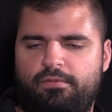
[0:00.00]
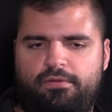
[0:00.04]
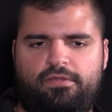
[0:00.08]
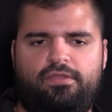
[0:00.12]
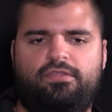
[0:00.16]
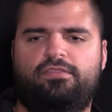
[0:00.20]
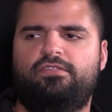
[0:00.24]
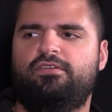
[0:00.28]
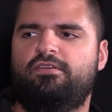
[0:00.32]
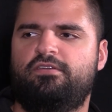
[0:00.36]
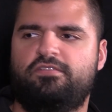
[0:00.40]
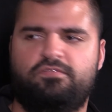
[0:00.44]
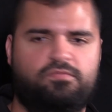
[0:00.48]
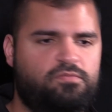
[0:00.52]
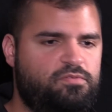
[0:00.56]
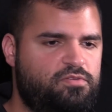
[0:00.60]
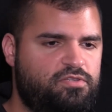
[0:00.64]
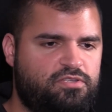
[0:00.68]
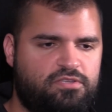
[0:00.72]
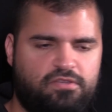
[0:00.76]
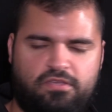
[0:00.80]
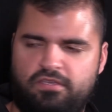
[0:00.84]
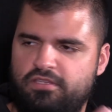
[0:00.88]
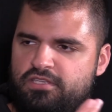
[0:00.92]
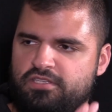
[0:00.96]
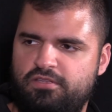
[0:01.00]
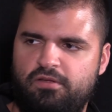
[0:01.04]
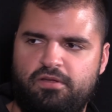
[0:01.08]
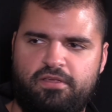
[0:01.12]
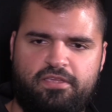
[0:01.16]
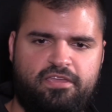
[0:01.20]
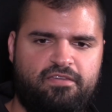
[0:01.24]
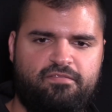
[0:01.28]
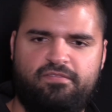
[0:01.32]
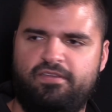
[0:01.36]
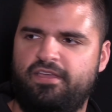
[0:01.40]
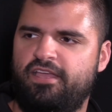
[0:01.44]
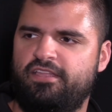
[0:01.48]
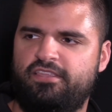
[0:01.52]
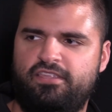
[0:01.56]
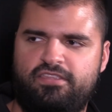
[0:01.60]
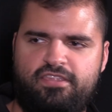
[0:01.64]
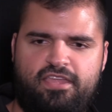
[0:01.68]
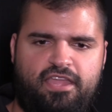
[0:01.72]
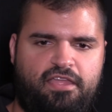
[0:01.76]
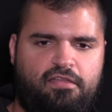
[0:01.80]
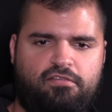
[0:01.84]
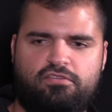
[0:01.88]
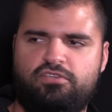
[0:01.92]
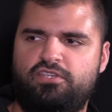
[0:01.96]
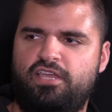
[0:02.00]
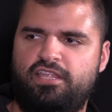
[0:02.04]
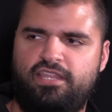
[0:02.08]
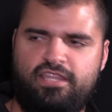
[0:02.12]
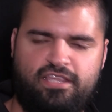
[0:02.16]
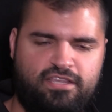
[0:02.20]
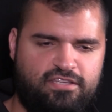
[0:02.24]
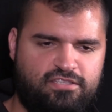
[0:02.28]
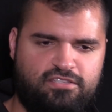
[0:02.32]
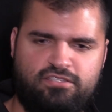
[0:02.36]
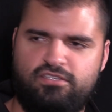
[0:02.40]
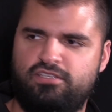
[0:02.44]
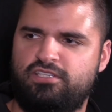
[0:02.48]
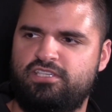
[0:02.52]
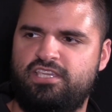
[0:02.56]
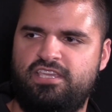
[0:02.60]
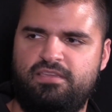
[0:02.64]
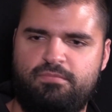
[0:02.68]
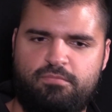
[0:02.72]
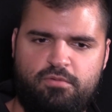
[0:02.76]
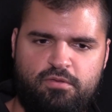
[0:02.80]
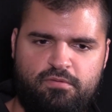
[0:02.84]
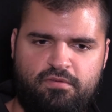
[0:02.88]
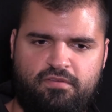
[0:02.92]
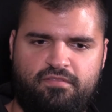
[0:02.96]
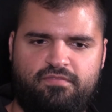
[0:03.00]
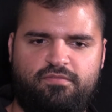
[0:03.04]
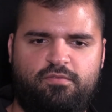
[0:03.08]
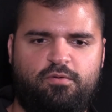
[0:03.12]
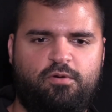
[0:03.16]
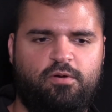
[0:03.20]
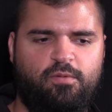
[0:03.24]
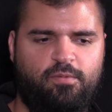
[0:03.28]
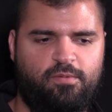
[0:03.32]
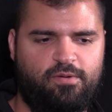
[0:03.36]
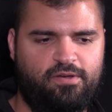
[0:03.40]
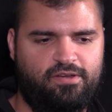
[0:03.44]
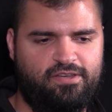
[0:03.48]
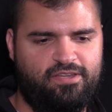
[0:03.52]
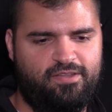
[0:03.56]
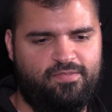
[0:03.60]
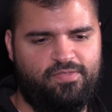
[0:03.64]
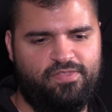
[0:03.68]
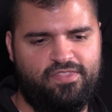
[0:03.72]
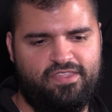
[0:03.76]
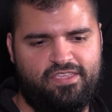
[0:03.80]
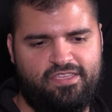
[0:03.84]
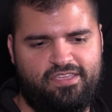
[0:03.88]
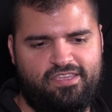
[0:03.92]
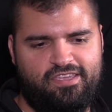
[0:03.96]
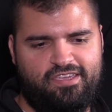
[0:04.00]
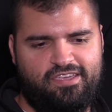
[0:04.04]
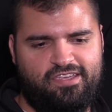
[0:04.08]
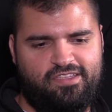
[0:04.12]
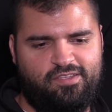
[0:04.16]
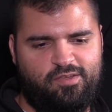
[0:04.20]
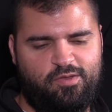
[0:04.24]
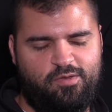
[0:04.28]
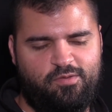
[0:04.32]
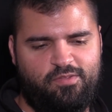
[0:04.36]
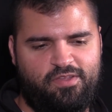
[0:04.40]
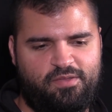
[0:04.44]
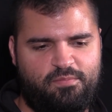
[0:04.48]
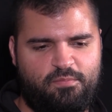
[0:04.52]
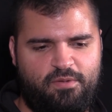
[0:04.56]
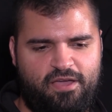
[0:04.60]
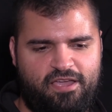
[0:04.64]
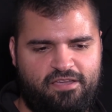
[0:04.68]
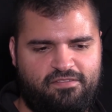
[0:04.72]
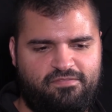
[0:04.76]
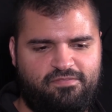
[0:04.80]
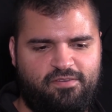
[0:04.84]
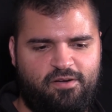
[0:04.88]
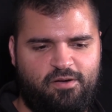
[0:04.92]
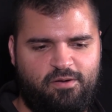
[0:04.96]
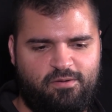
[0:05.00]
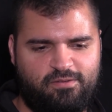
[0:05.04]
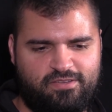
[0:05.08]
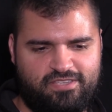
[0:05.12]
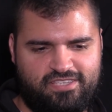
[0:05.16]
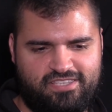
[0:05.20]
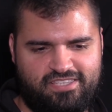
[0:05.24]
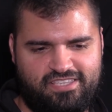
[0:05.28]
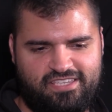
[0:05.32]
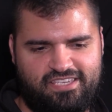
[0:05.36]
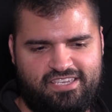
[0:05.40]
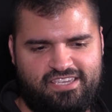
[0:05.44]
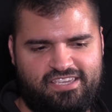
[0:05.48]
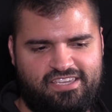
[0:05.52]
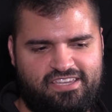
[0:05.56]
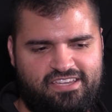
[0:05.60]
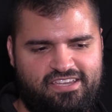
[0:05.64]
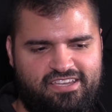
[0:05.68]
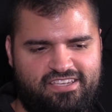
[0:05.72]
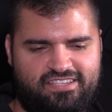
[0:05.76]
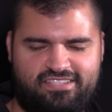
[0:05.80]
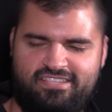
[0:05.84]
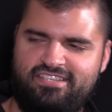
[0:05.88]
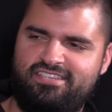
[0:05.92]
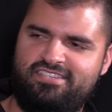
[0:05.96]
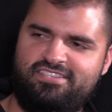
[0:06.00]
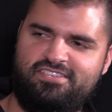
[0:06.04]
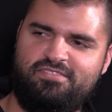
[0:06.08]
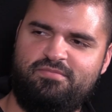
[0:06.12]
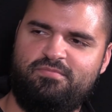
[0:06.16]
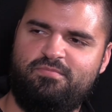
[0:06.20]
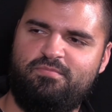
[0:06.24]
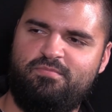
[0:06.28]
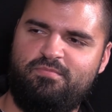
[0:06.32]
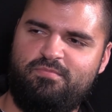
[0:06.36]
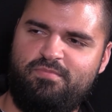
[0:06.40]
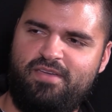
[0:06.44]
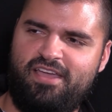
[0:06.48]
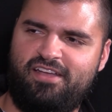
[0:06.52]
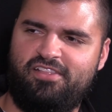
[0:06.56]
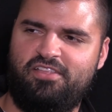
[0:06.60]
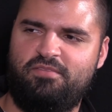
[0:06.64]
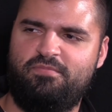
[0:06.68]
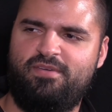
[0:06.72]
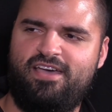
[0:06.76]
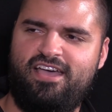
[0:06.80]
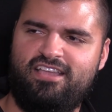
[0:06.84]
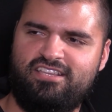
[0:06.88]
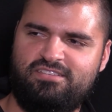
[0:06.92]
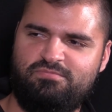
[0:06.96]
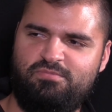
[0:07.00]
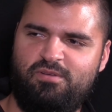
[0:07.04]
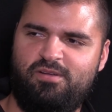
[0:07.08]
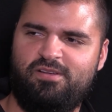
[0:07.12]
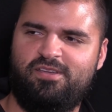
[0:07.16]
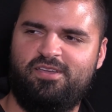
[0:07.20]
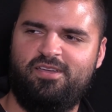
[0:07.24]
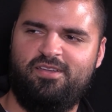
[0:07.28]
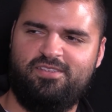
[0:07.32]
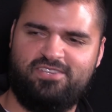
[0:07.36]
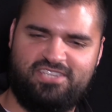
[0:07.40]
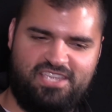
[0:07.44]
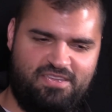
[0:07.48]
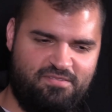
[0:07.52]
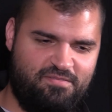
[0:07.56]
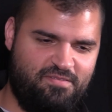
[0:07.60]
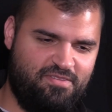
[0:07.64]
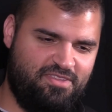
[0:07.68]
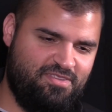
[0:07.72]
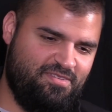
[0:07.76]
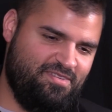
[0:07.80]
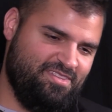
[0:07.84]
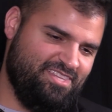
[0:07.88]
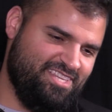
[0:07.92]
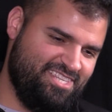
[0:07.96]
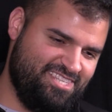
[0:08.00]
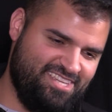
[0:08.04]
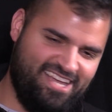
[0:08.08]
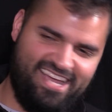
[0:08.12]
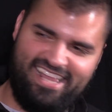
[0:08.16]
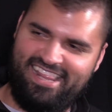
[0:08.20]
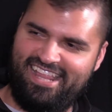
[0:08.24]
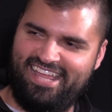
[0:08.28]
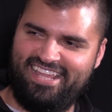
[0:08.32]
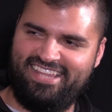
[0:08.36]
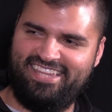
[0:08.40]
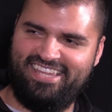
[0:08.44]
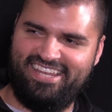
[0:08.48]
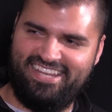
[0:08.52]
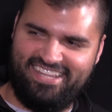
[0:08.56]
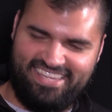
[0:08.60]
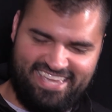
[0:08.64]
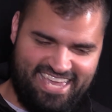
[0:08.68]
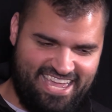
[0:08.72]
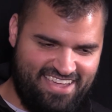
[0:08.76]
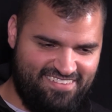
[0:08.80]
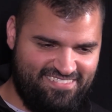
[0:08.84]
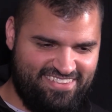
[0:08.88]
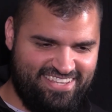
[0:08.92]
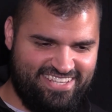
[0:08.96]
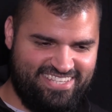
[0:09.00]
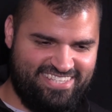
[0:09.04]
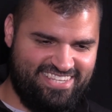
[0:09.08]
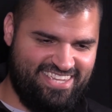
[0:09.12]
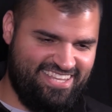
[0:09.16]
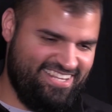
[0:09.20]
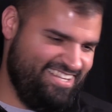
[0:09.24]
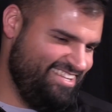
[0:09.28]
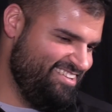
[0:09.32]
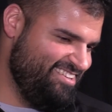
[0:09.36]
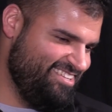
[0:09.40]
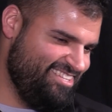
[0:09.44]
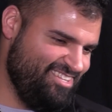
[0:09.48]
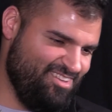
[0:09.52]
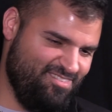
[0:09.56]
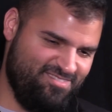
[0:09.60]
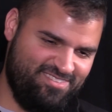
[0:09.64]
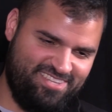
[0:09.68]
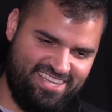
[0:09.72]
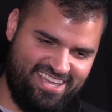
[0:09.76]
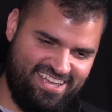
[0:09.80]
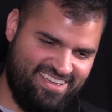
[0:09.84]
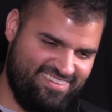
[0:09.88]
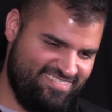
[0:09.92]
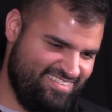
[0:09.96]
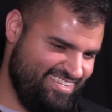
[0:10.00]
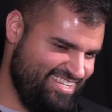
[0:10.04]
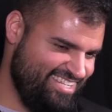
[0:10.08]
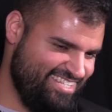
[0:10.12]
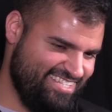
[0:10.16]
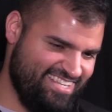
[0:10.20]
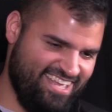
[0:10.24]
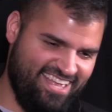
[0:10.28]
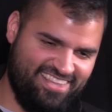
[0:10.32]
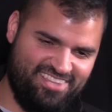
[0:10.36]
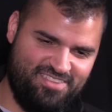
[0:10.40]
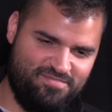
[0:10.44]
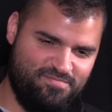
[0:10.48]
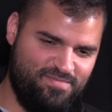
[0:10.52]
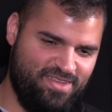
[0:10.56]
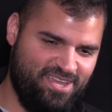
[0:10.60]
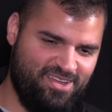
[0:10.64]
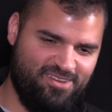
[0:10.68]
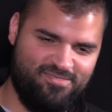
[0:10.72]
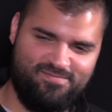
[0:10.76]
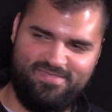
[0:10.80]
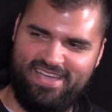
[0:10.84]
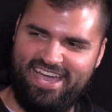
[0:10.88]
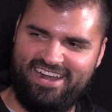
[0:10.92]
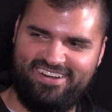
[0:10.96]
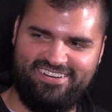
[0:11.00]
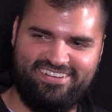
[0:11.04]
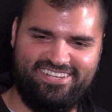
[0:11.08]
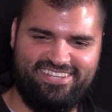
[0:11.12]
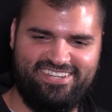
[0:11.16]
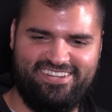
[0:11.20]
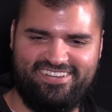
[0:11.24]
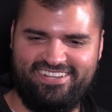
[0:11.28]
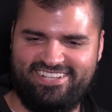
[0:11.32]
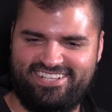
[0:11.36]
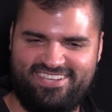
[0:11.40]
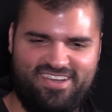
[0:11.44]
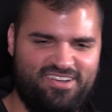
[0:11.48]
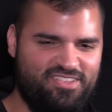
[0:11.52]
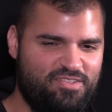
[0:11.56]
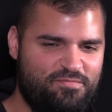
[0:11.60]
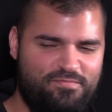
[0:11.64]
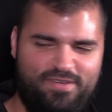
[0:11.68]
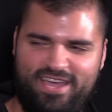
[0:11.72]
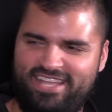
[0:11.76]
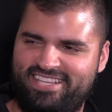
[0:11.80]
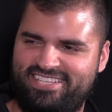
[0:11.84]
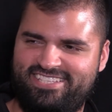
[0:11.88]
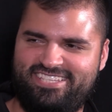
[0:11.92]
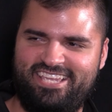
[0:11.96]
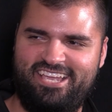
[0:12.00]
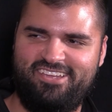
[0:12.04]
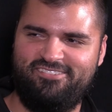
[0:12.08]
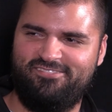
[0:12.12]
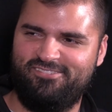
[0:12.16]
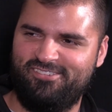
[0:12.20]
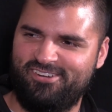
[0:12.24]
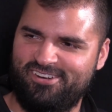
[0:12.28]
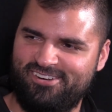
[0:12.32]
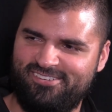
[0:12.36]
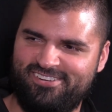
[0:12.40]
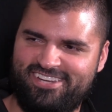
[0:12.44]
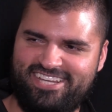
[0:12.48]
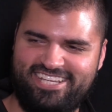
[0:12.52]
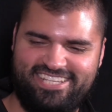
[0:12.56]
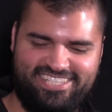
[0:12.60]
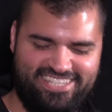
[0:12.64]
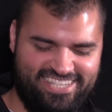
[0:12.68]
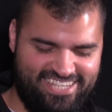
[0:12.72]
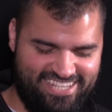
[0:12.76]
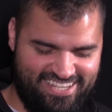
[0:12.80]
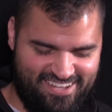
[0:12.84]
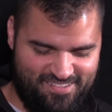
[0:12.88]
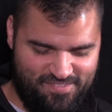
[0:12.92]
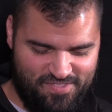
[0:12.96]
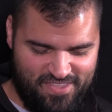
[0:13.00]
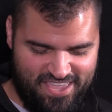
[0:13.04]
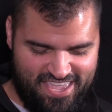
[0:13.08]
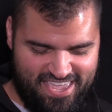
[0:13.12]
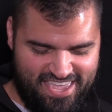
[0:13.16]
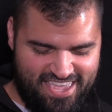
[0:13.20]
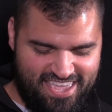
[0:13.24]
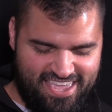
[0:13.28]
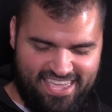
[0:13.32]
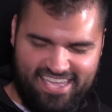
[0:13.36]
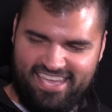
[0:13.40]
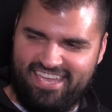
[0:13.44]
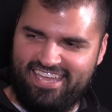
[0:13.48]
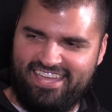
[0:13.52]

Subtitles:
going to do is we're just going to start giving it to Daniel Jennings and just keep moving forward. And, like Mike Fulks, the assistant Beckley basketball coach, came up down the sideline at the end of the game and he said, sometimes they just got the bigger, badder dude. He's going to Penn State for a reason. And that's right.